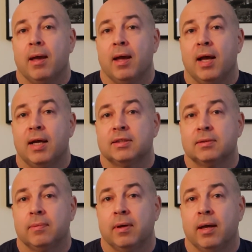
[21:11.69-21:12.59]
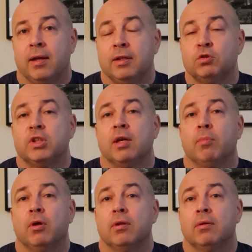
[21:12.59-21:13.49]
has an interesting
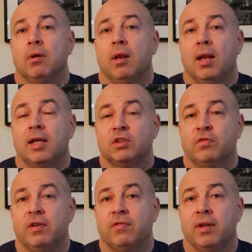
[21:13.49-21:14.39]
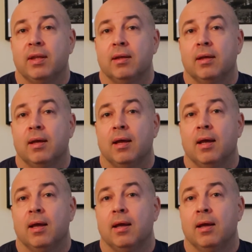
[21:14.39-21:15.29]
plot, lots of different
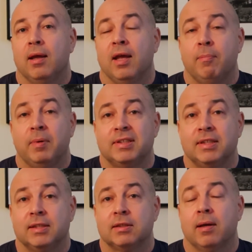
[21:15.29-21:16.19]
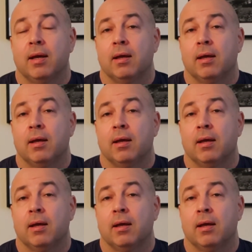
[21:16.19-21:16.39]
NPCs